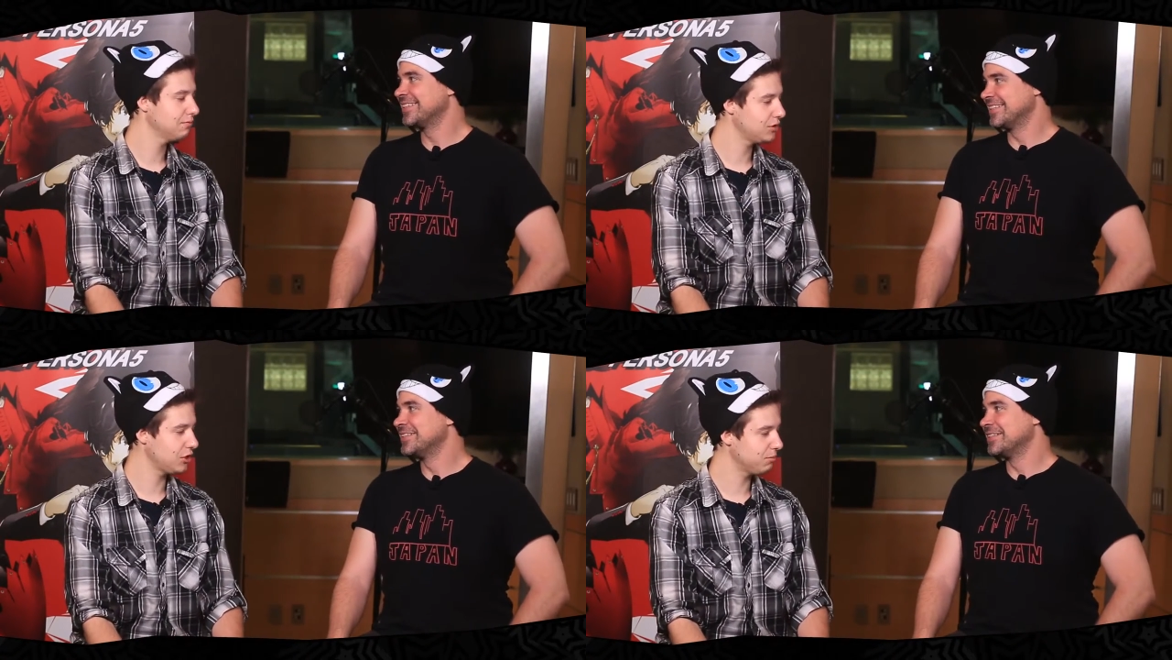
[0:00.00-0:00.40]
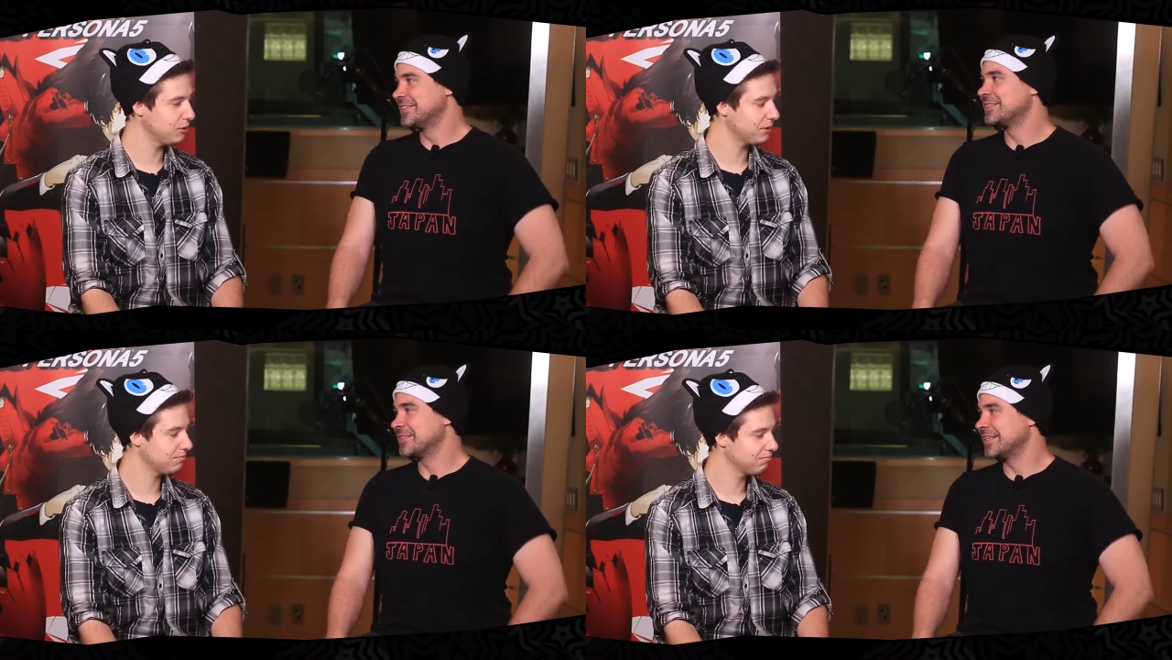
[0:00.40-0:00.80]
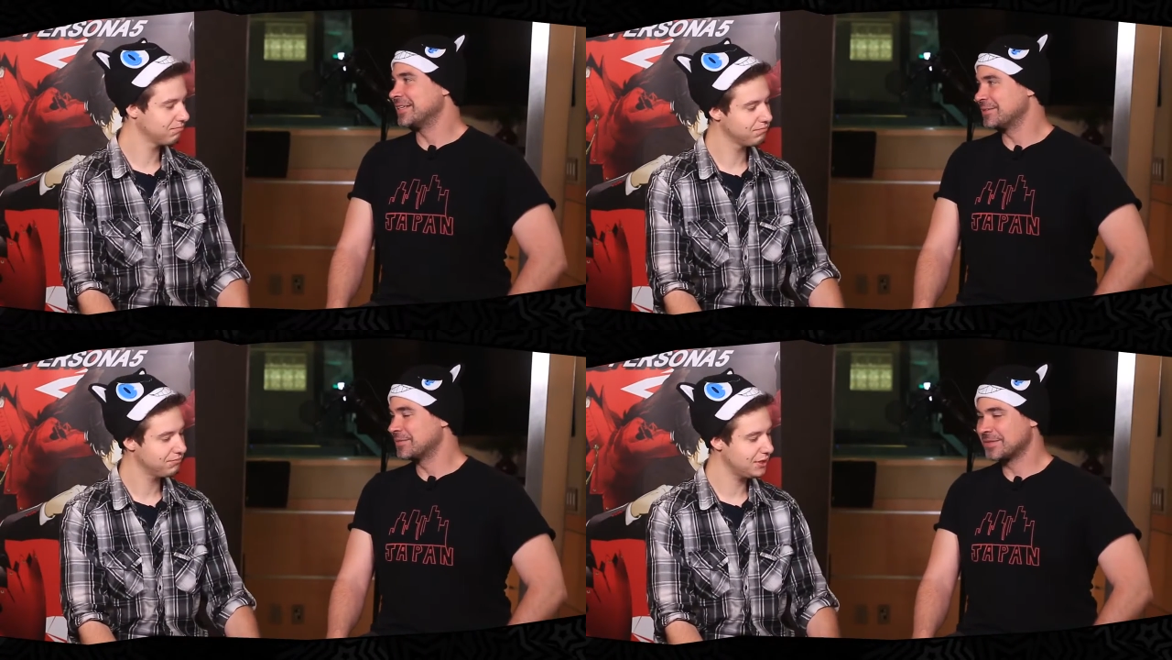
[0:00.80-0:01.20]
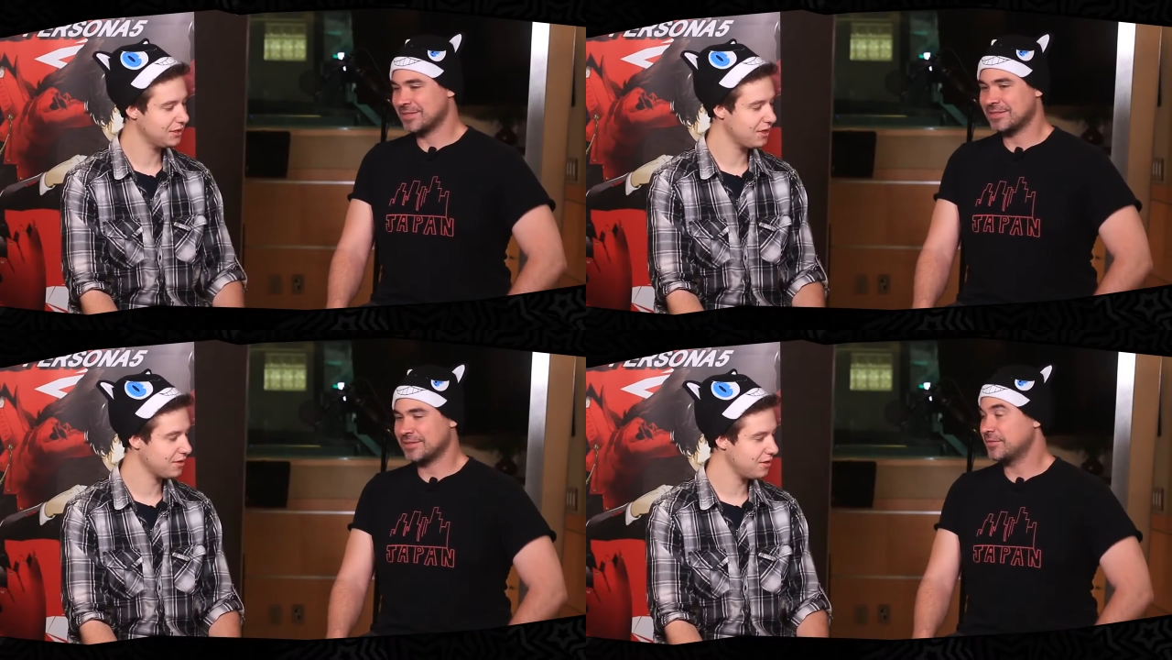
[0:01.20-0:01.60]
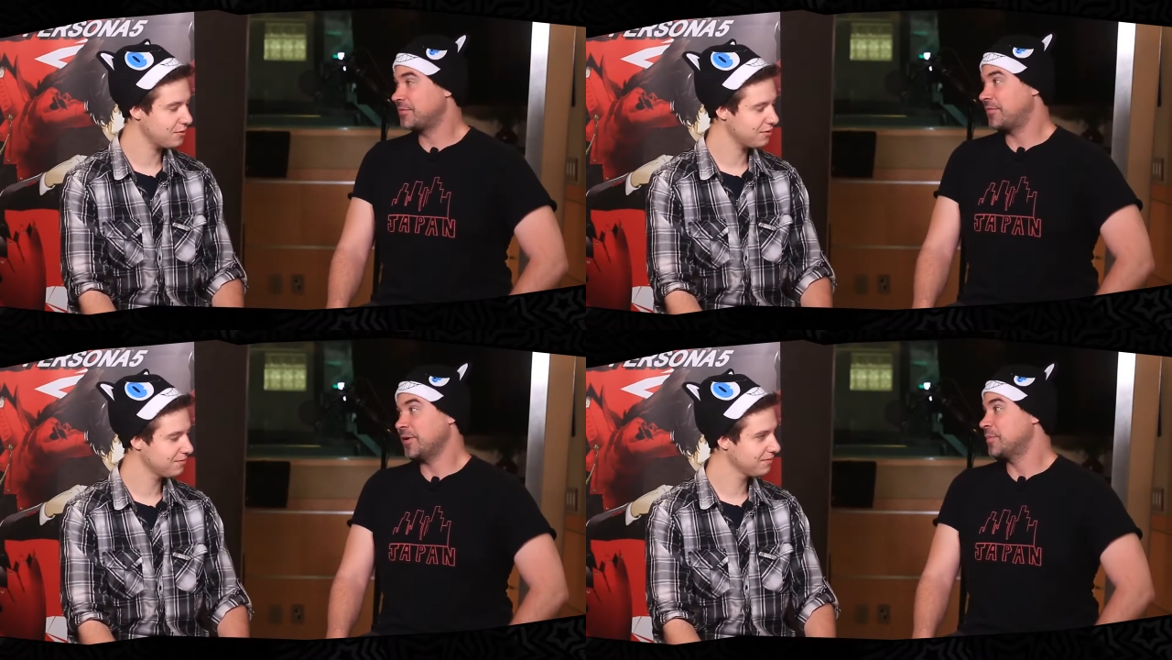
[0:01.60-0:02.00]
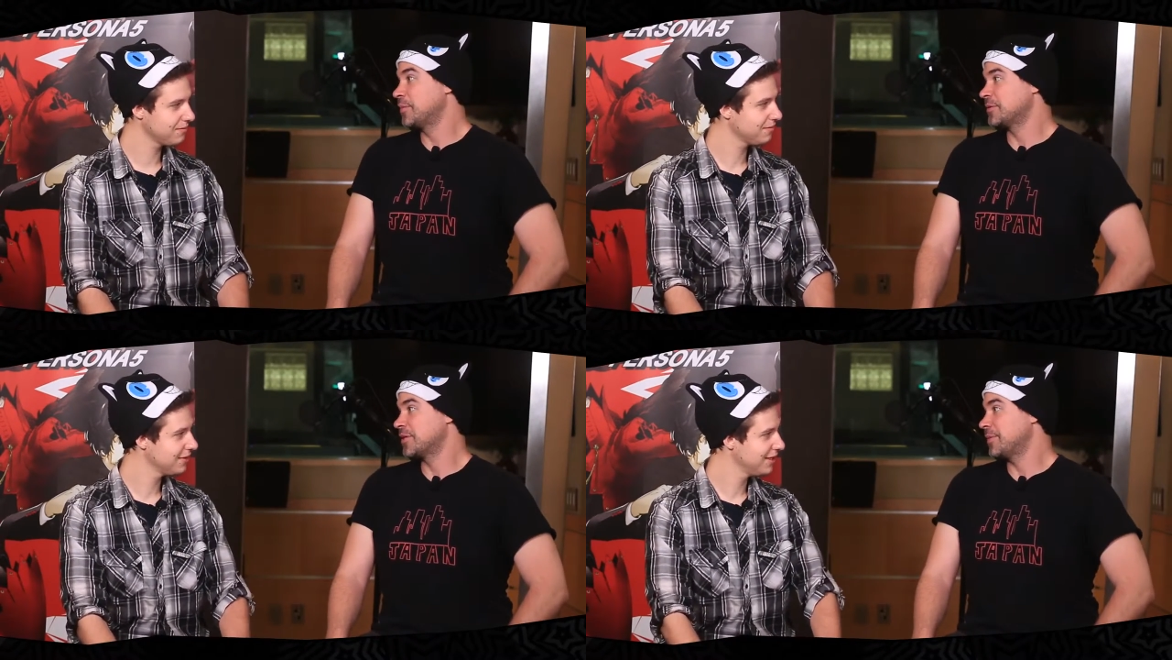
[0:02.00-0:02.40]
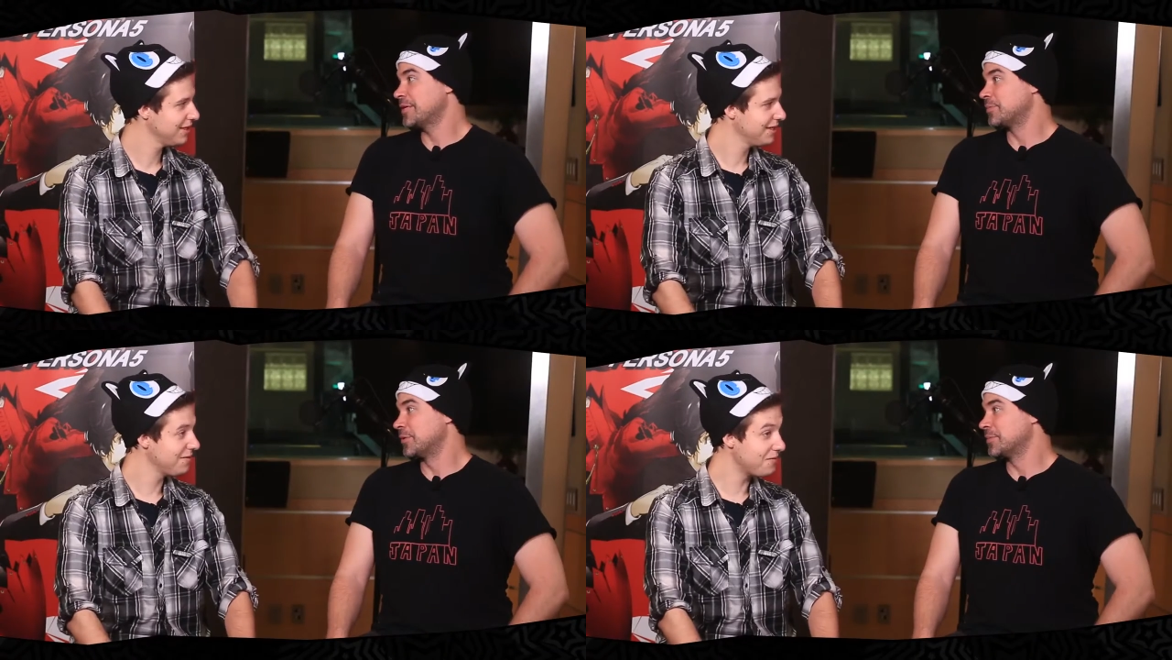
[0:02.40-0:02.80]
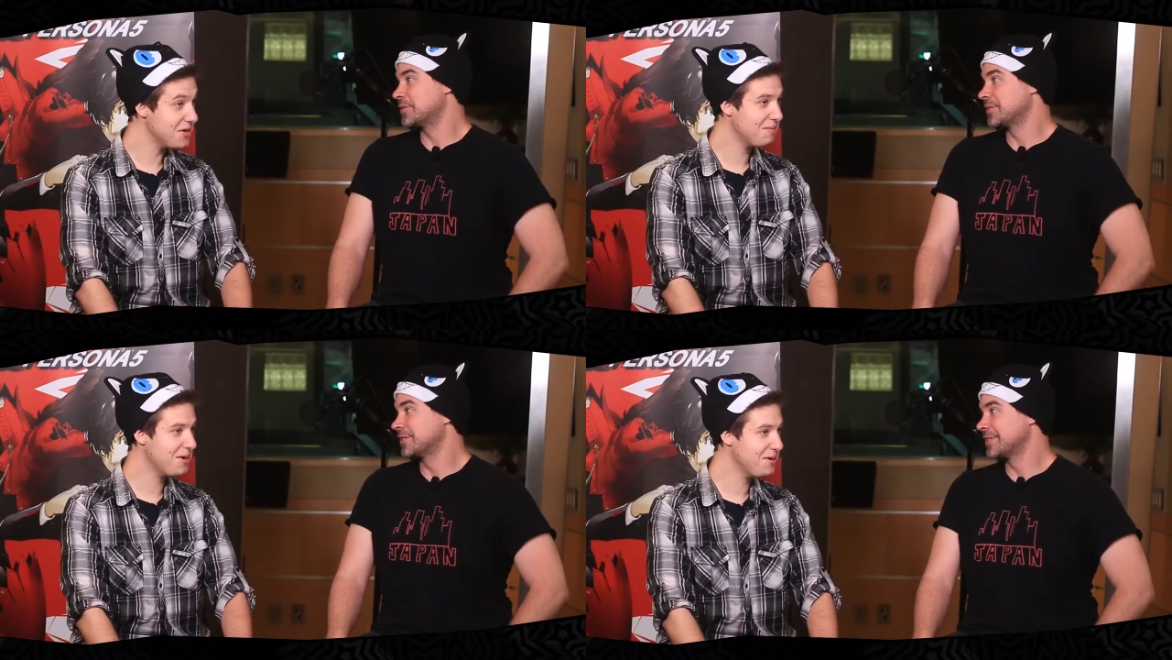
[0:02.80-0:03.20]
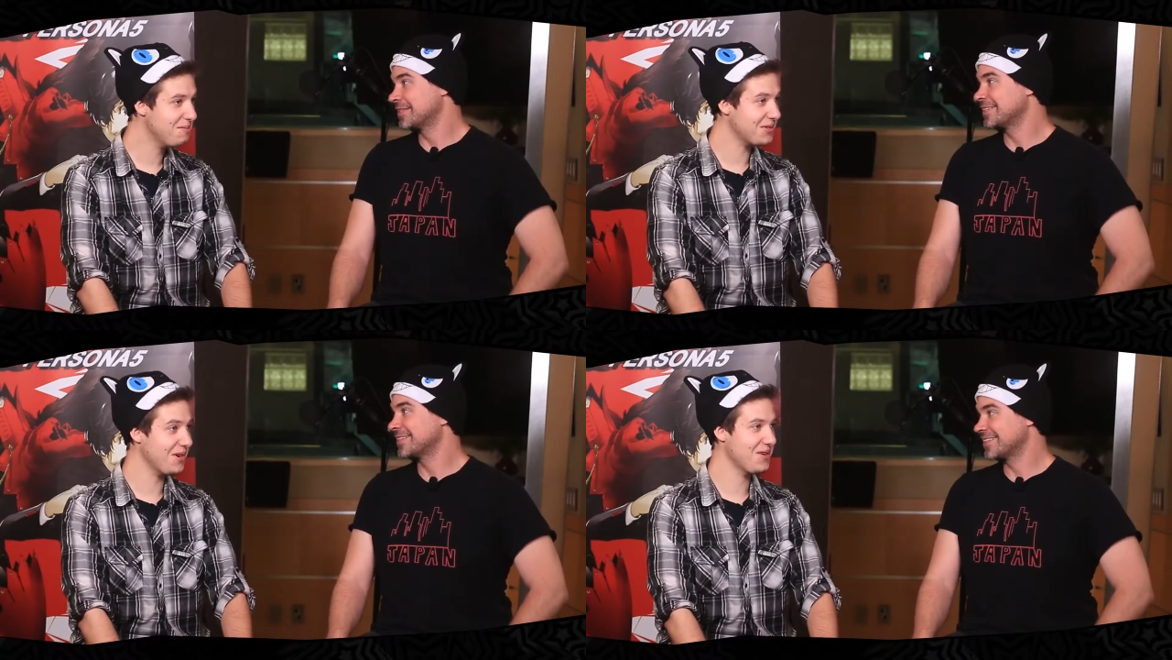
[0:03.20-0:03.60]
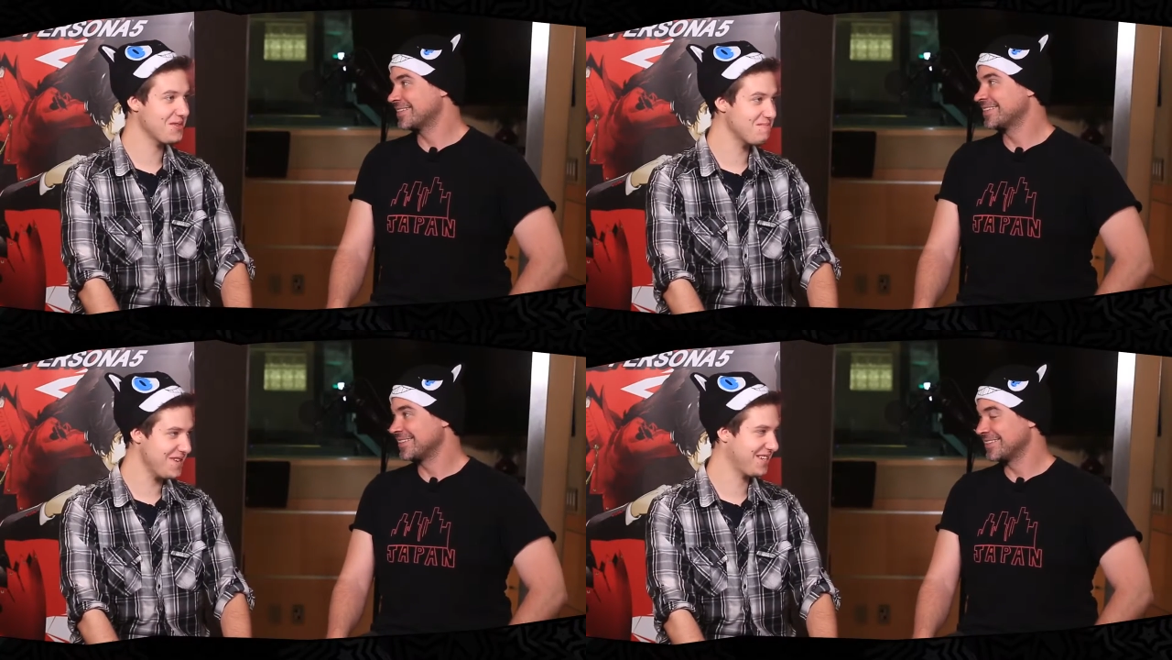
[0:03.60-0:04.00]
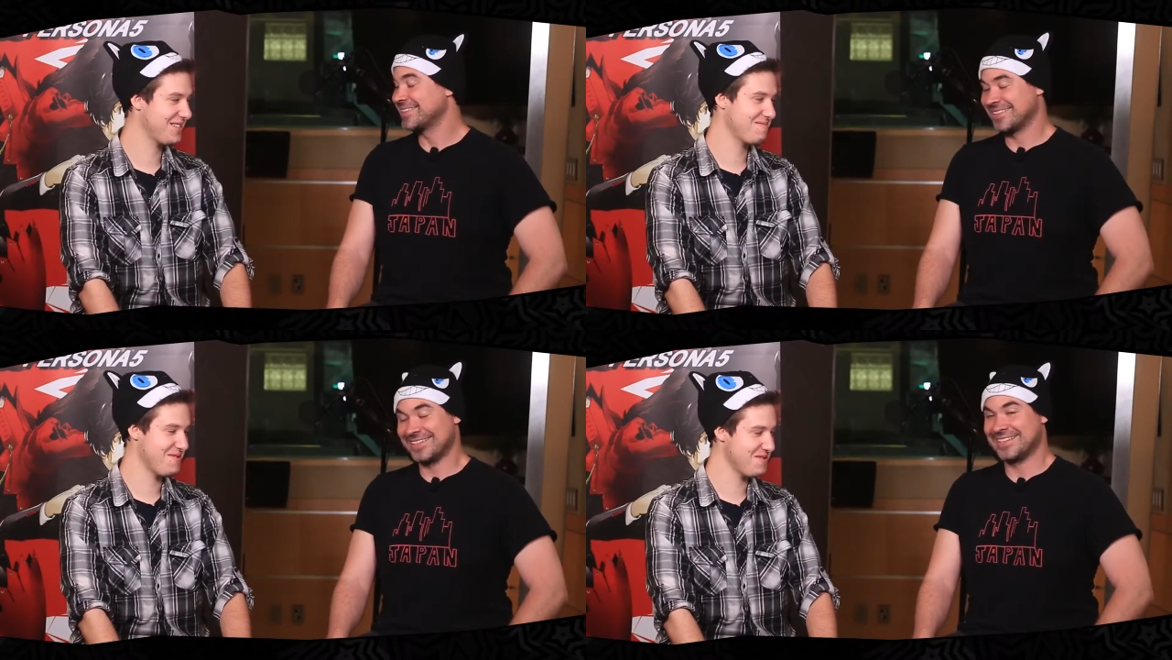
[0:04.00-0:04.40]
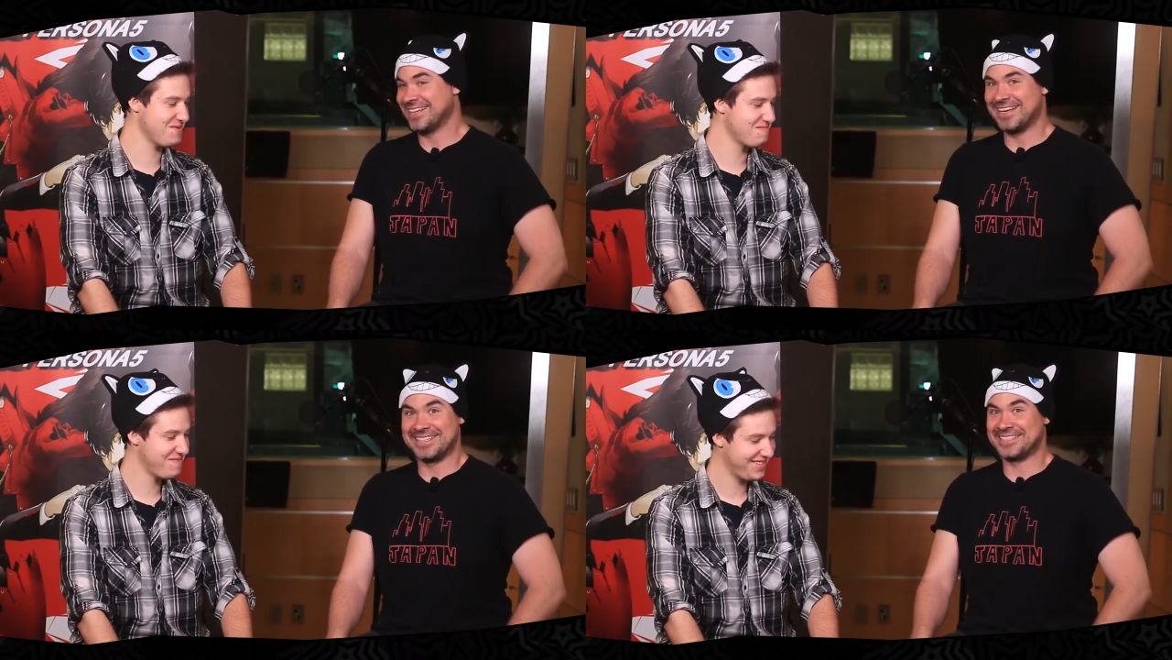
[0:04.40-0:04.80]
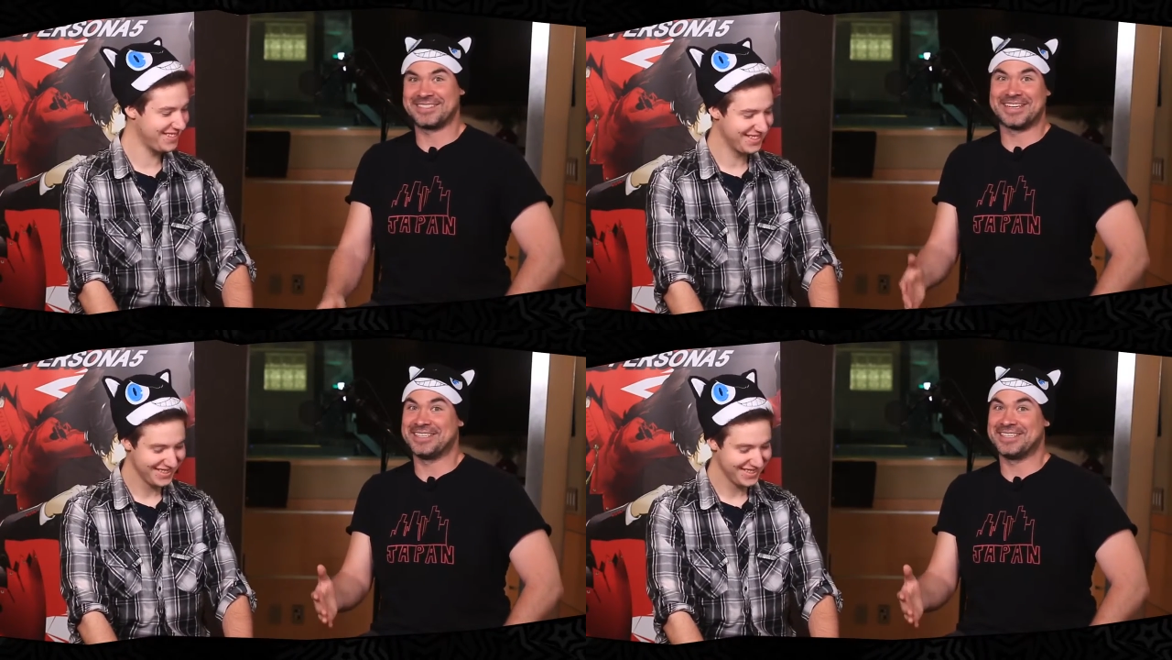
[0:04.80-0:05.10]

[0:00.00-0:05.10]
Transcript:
Speaker 1: Still pooping. Yeah, that's how it goes. Fear poops are the best poops. Fear poops are the best poops.